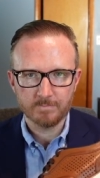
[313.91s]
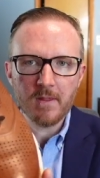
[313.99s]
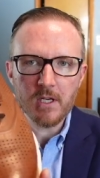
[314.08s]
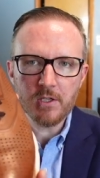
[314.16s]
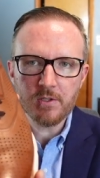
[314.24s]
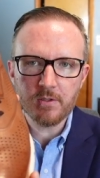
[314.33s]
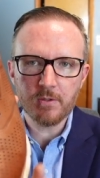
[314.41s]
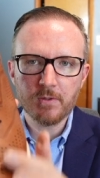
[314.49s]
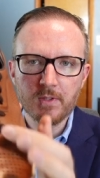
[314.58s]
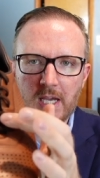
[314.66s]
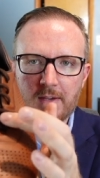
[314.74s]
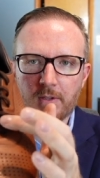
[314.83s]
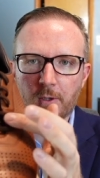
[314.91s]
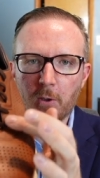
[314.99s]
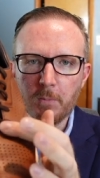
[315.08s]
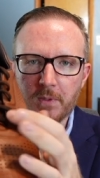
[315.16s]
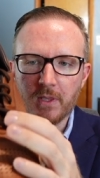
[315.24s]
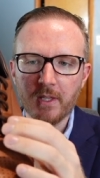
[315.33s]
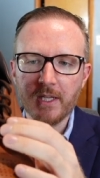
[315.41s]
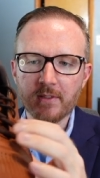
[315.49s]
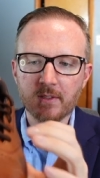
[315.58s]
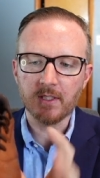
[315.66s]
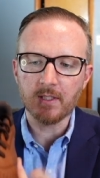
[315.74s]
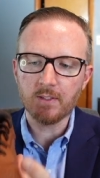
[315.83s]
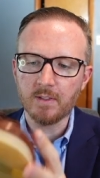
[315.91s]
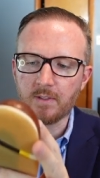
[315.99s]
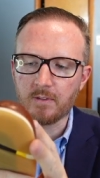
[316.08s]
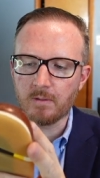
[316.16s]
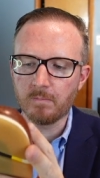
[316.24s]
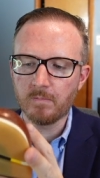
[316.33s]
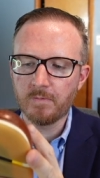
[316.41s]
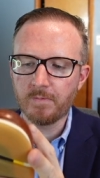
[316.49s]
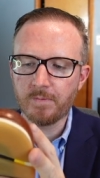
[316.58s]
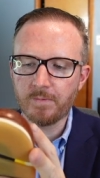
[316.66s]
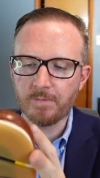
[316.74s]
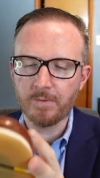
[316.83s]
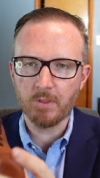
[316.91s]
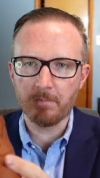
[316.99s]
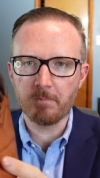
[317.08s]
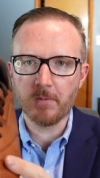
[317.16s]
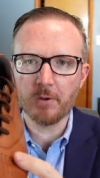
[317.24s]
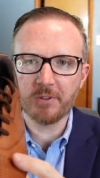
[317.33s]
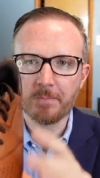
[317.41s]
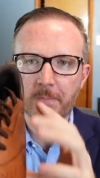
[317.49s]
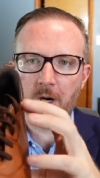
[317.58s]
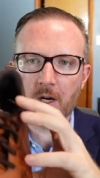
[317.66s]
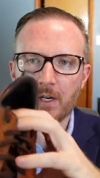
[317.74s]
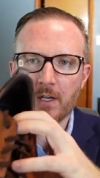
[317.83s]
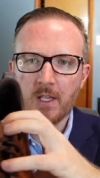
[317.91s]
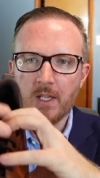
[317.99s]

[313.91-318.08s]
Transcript: These shoes have an open lacing system for the most part,